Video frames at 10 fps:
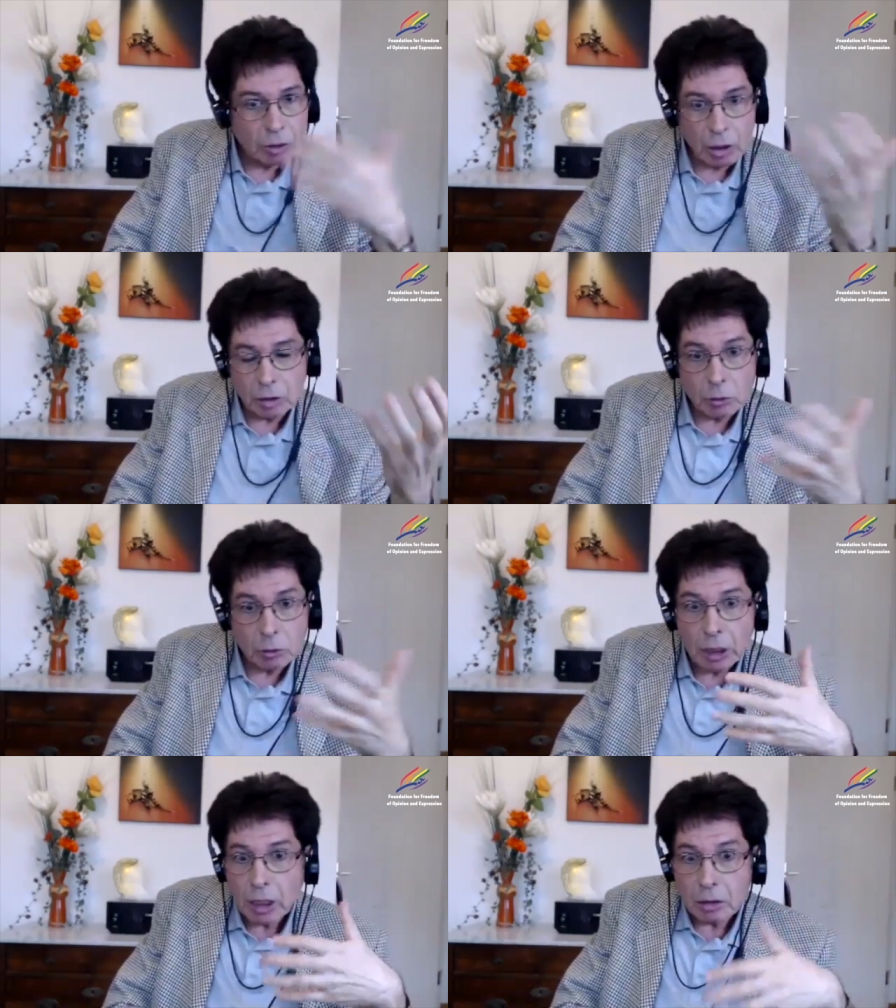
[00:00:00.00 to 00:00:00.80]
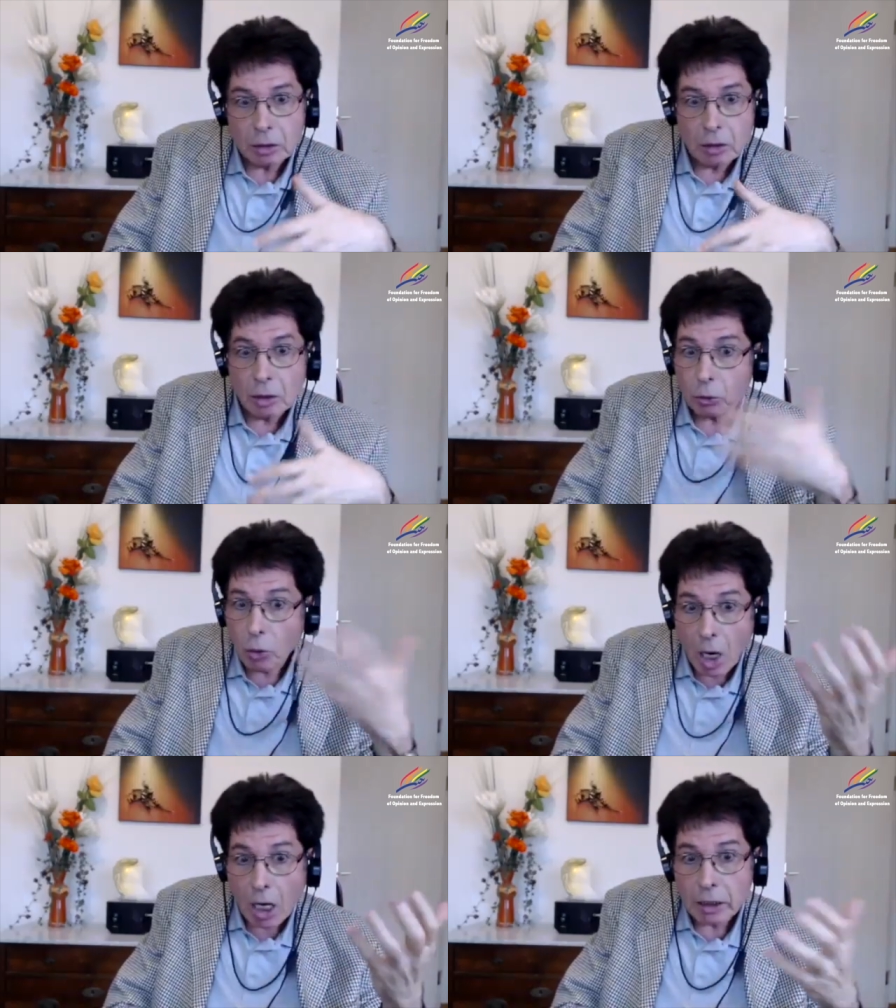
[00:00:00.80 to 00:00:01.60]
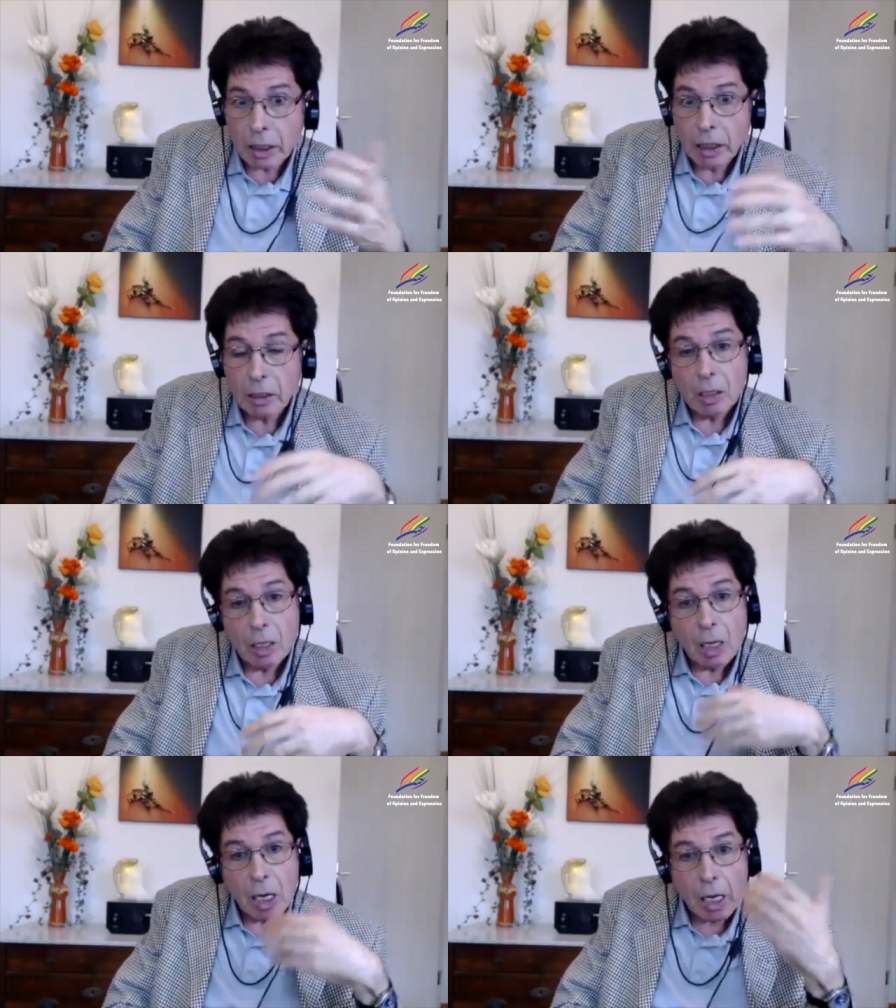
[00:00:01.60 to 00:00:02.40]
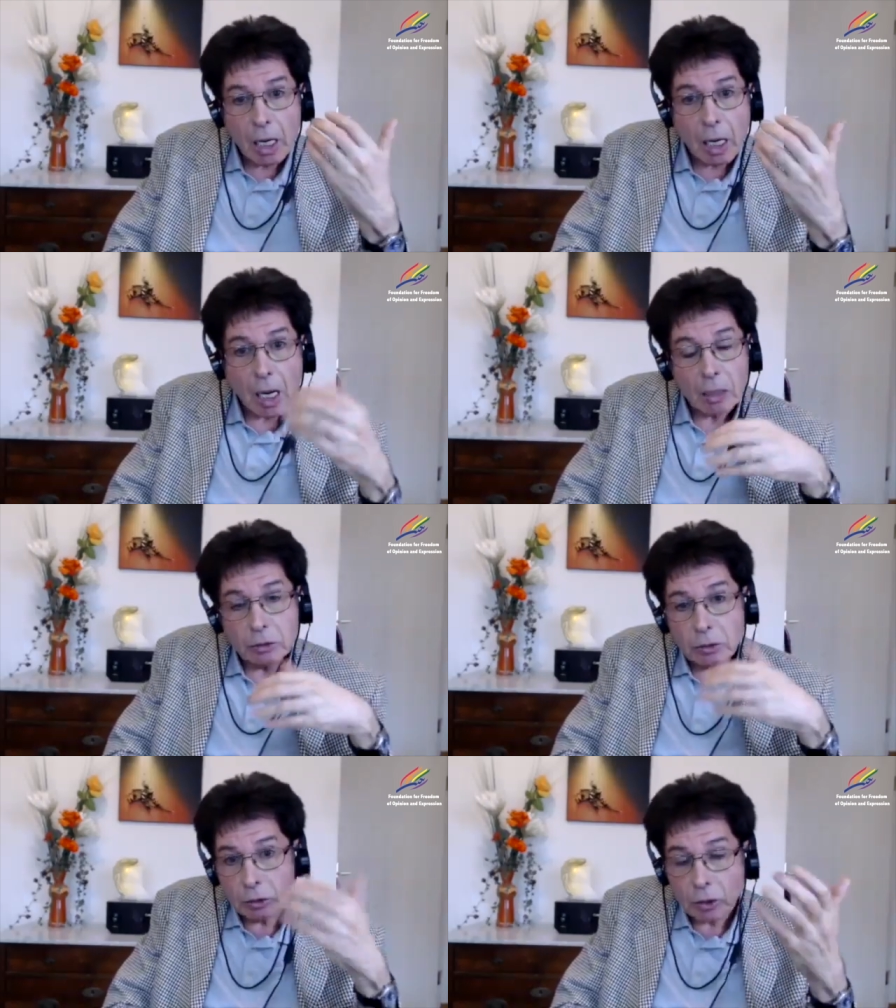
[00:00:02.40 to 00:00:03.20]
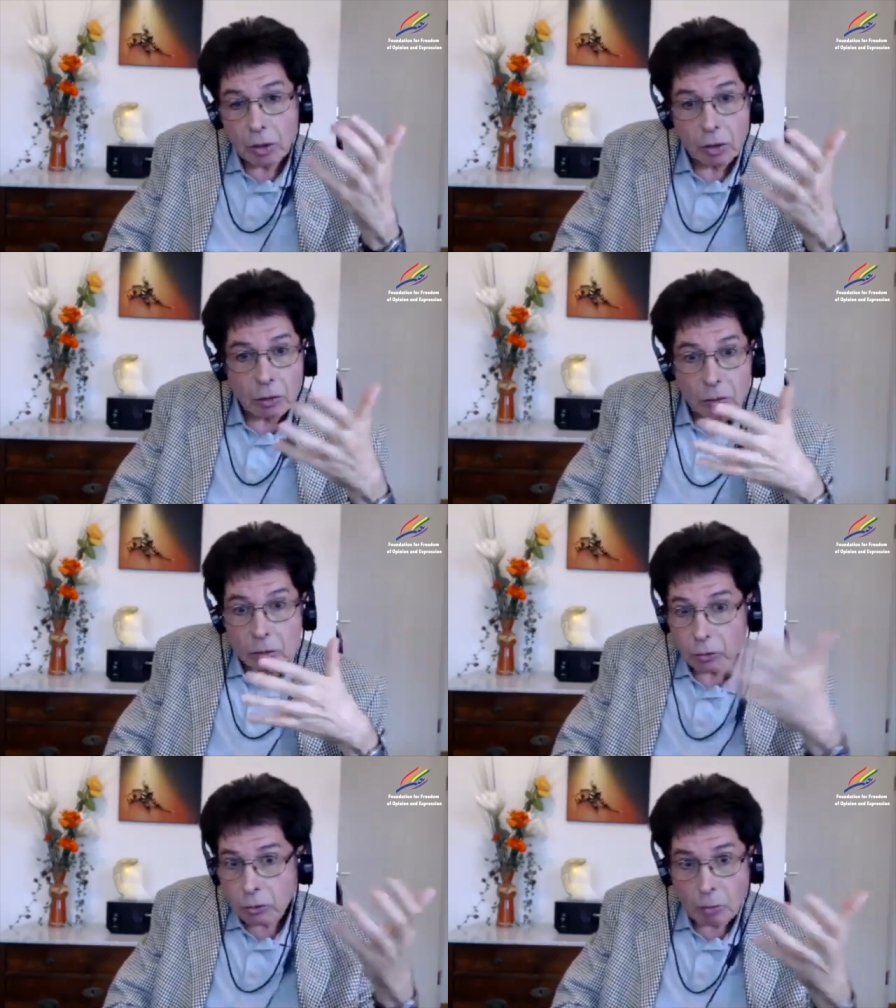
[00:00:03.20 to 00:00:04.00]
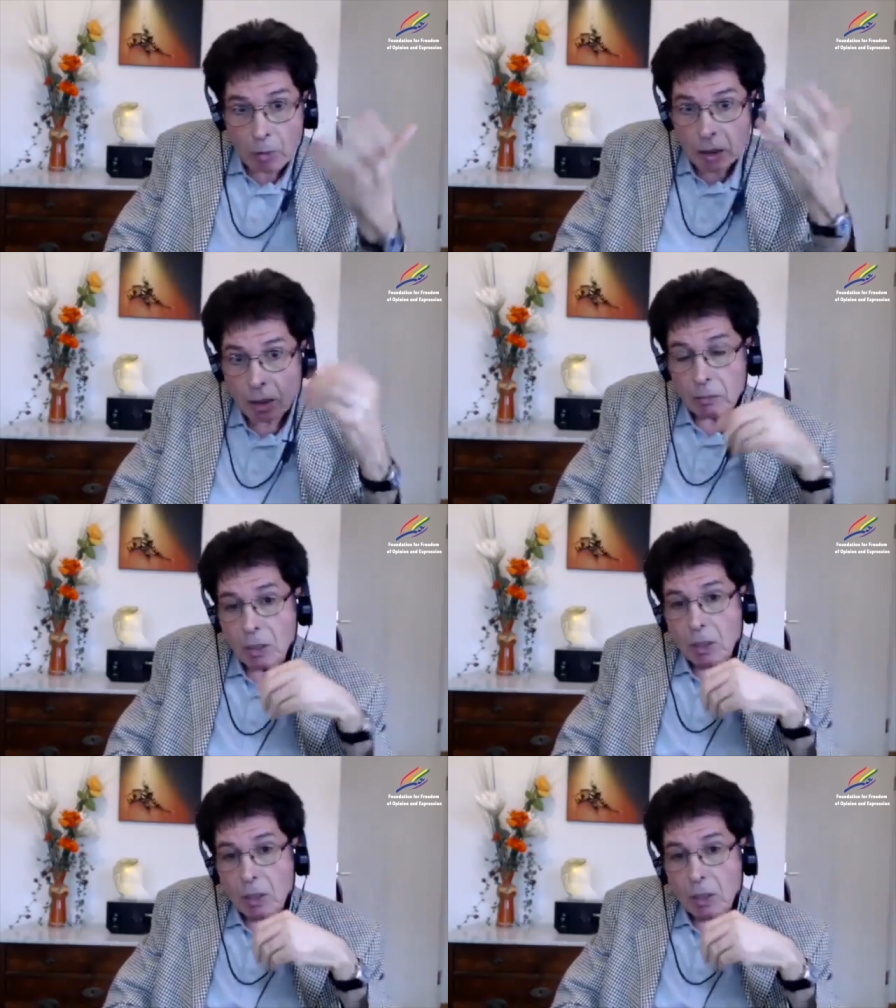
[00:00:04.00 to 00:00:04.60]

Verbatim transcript: including Rouhani and uh, some other